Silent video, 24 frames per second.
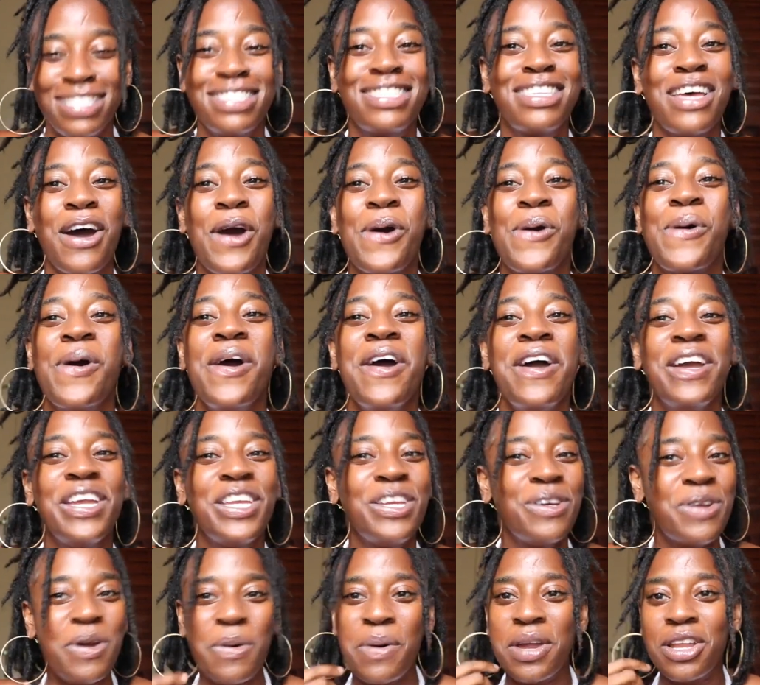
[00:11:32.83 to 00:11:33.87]
So
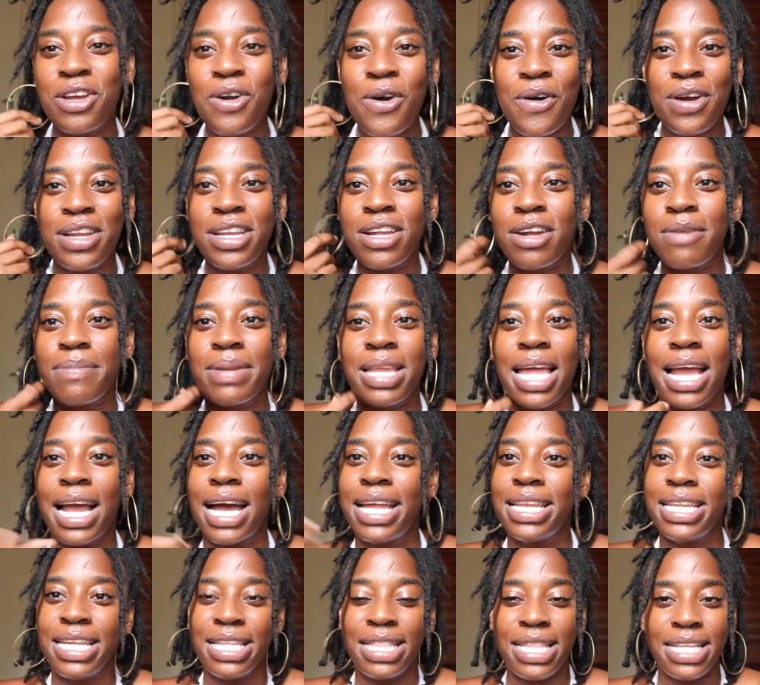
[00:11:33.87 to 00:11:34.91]
you don't want to go in there and be like,
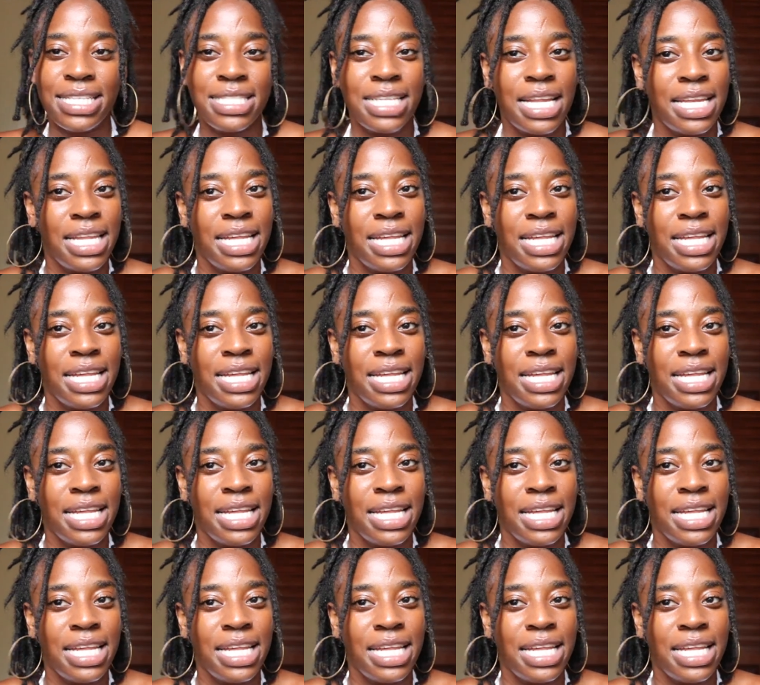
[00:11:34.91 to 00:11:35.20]
I need this,